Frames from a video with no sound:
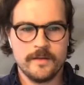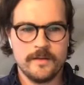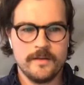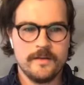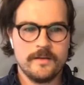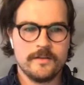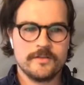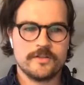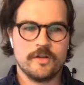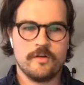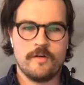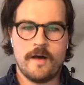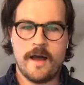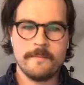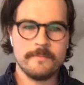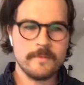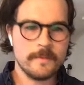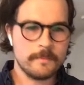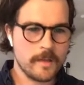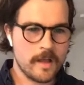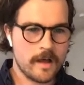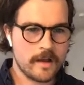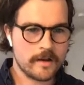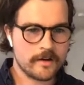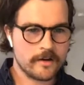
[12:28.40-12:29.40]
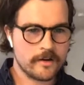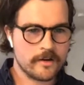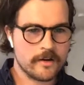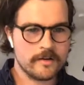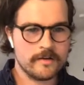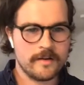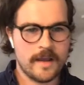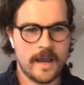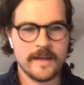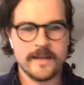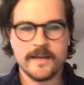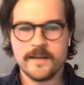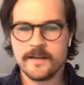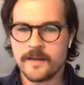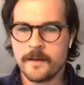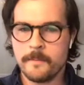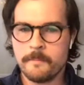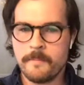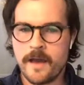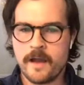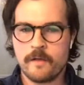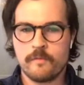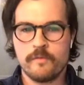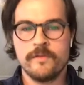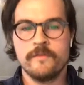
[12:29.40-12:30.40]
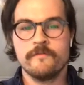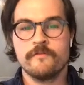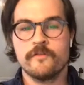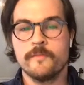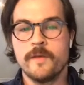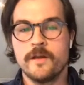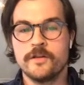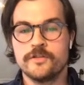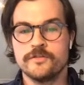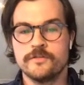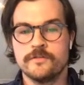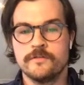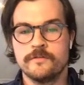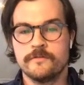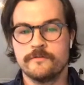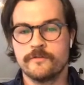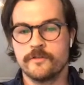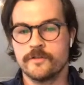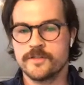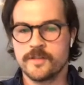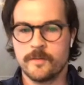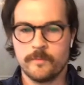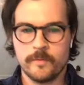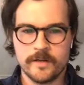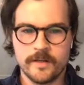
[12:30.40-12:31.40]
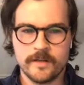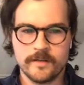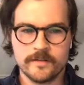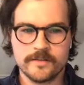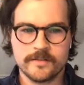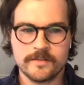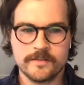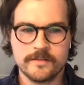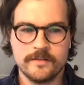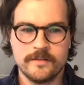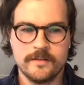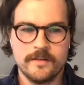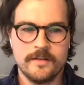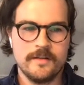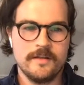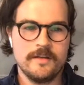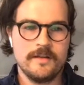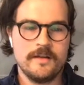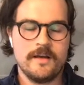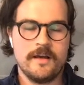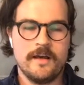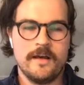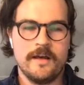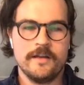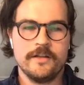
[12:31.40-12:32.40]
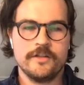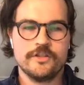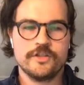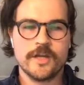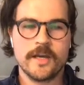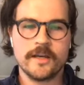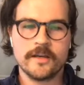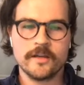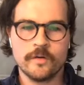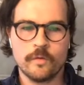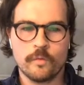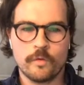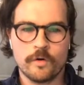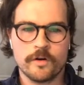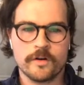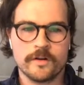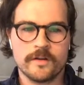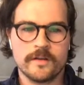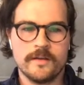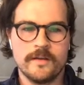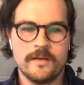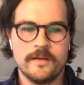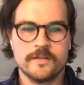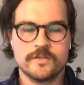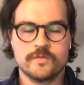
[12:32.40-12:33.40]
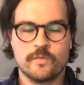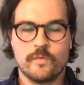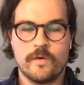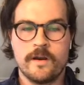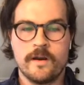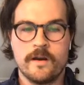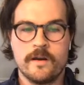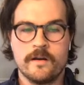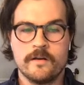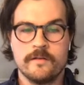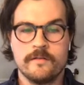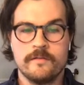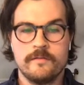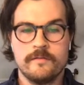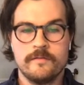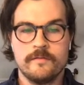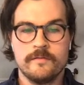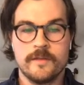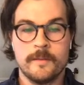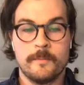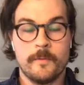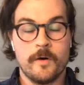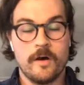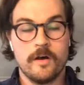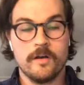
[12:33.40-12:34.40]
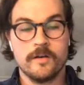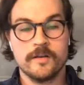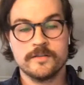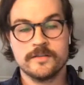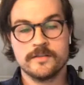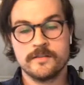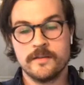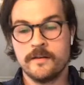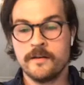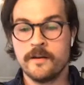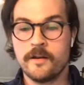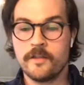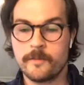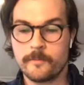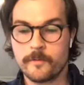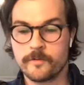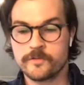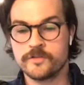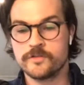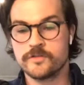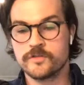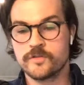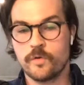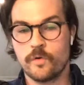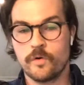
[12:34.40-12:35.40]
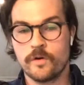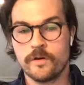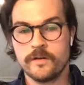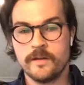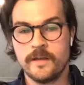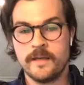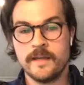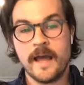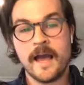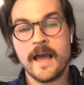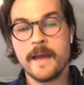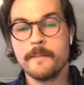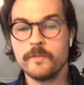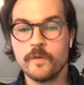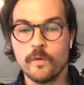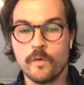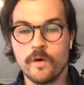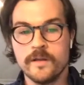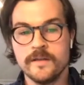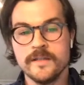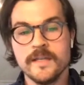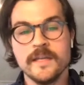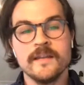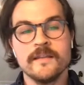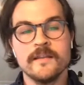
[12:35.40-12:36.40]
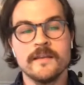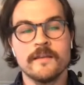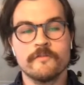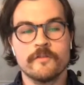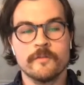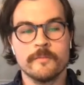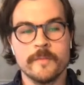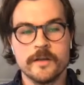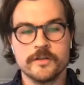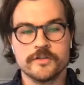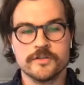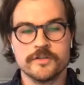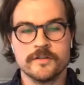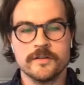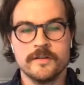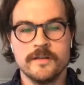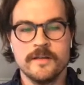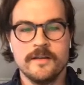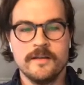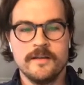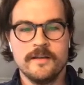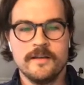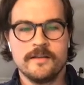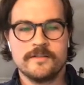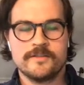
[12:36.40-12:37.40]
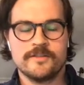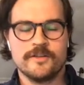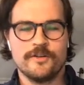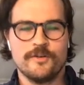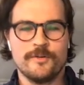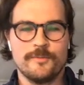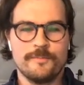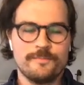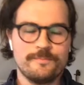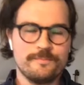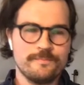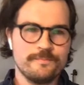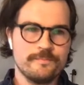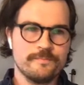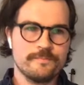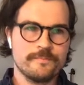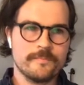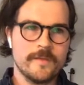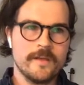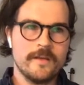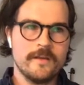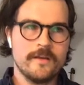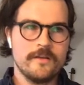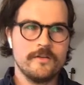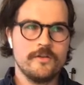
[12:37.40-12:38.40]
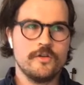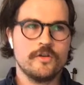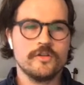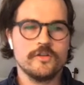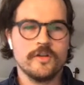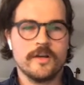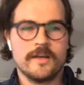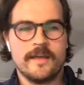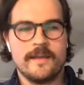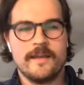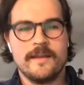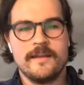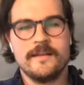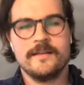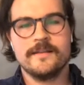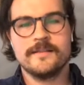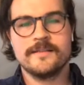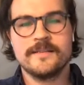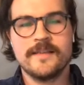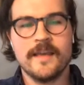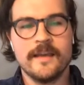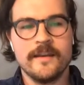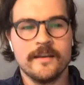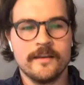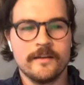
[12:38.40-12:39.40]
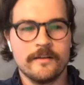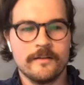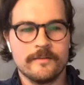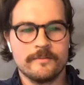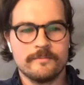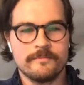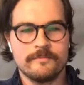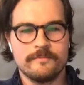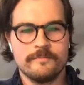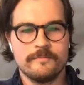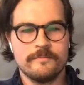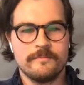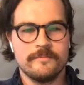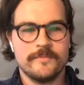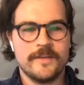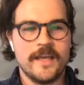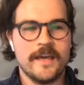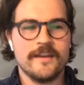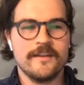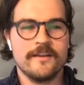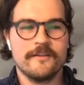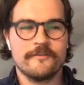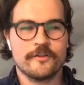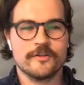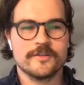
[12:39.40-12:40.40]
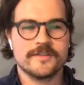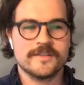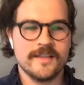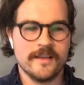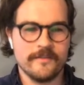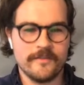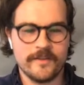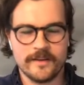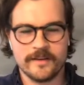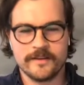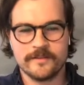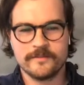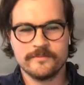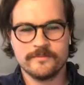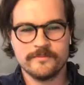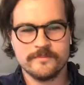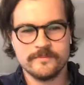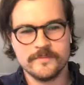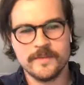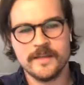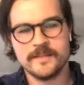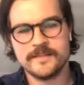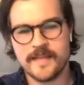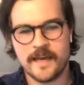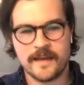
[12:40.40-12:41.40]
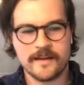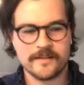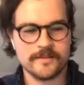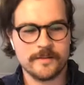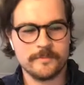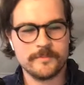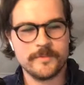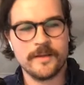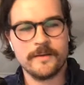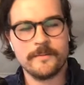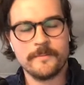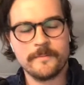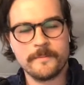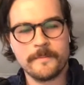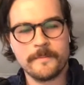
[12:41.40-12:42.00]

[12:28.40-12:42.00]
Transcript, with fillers: So I'm the blocker. I need to come back with information for someone else. Uh, check in work is where the ball is in another person's court, and I'm the one needing the information. So you can look at it as getting getting versus giving a status update.